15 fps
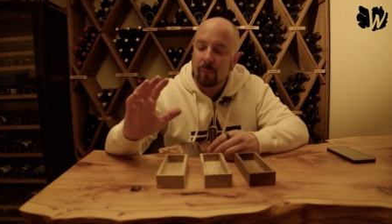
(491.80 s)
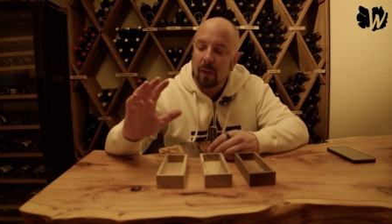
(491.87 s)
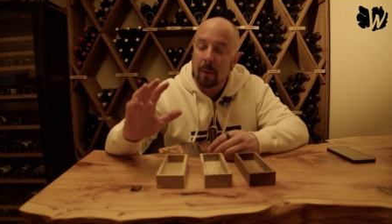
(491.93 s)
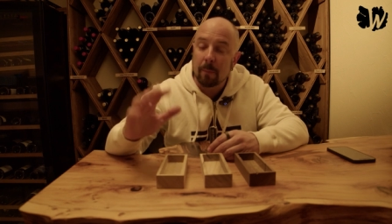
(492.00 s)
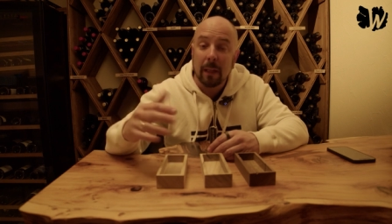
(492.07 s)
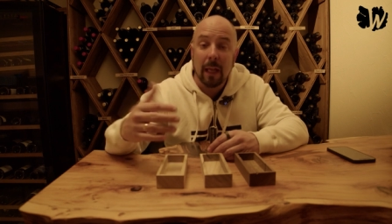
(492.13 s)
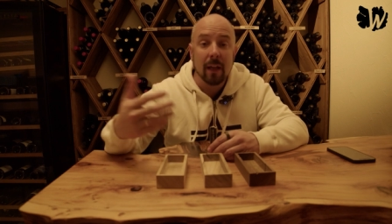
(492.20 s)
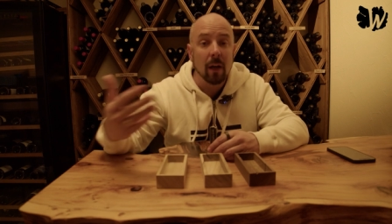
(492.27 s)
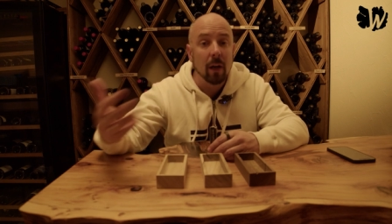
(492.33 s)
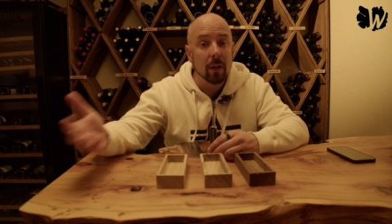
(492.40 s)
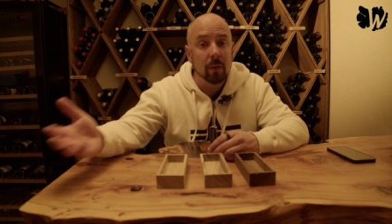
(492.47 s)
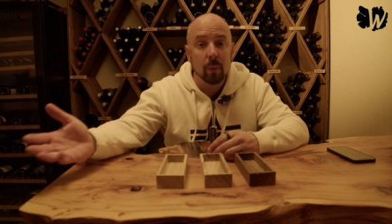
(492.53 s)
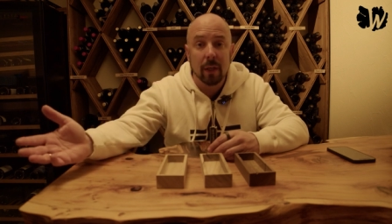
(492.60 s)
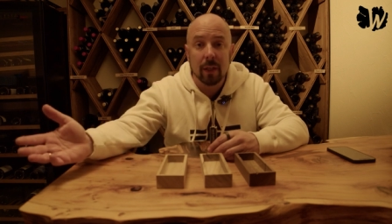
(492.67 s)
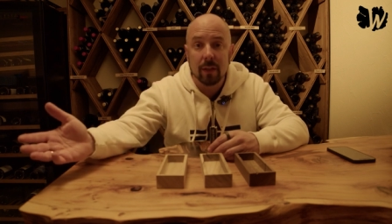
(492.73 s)
apply
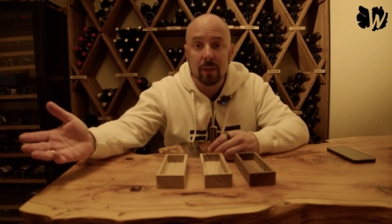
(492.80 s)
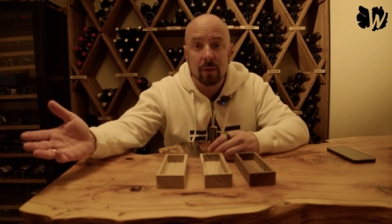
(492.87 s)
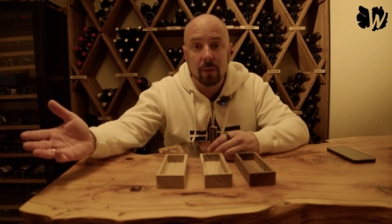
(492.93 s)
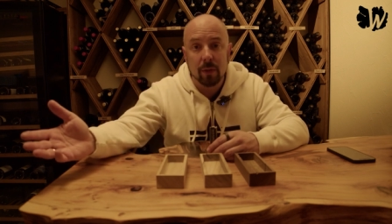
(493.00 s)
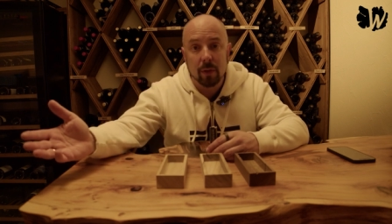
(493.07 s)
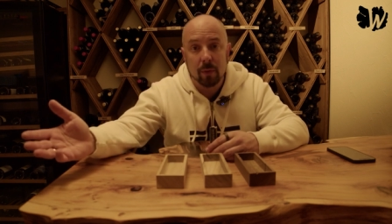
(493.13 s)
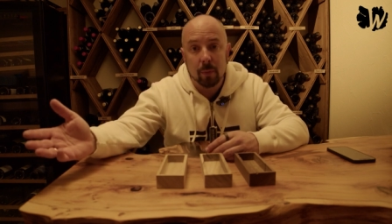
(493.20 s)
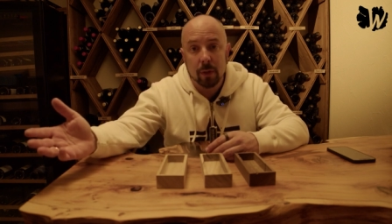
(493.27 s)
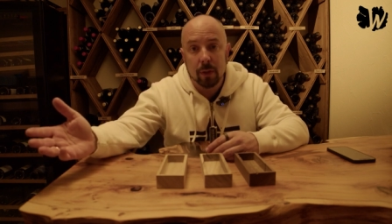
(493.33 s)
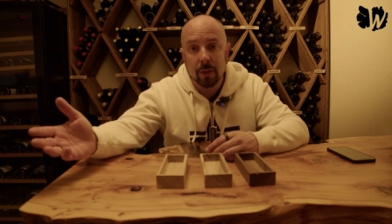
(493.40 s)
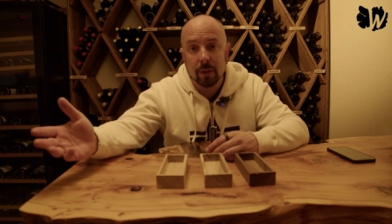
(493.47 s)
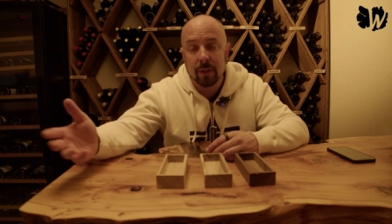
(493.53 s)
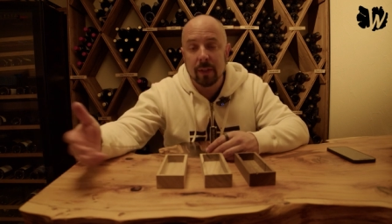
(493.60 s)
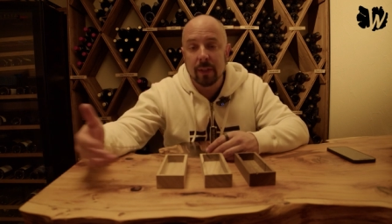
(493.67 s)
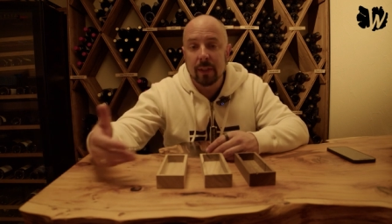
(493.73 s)
hardware to your
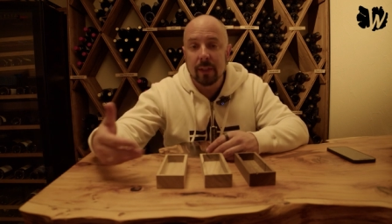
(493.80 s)
wood,